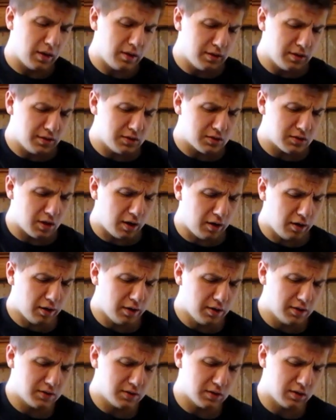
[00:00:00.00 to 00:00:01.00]
this song
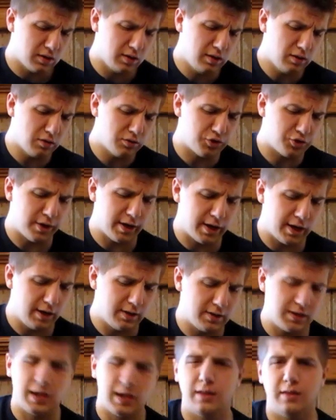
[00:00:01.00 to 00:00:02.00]
is a little tricky
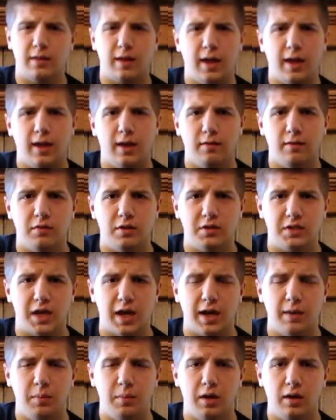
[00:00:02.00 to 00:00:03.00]
to get the hang of the
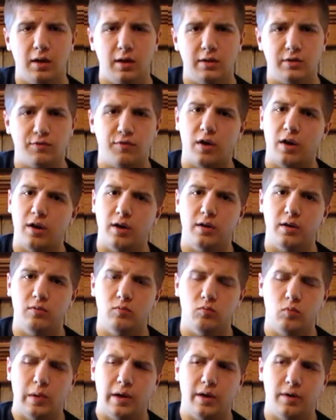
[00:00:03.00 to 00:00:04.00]
timing
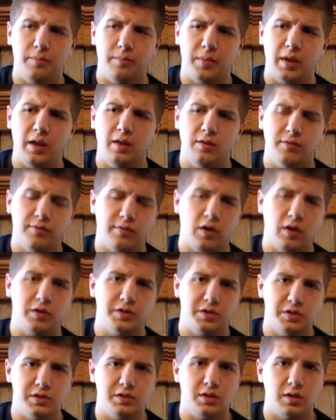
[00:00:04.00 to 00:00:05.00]
in the
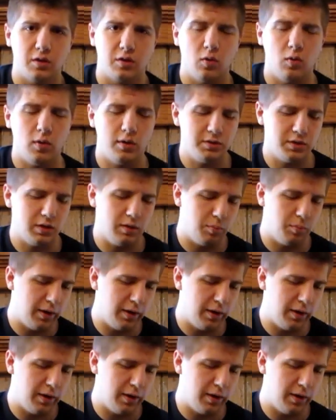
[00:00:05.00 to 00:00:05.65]
verses. The chorus and the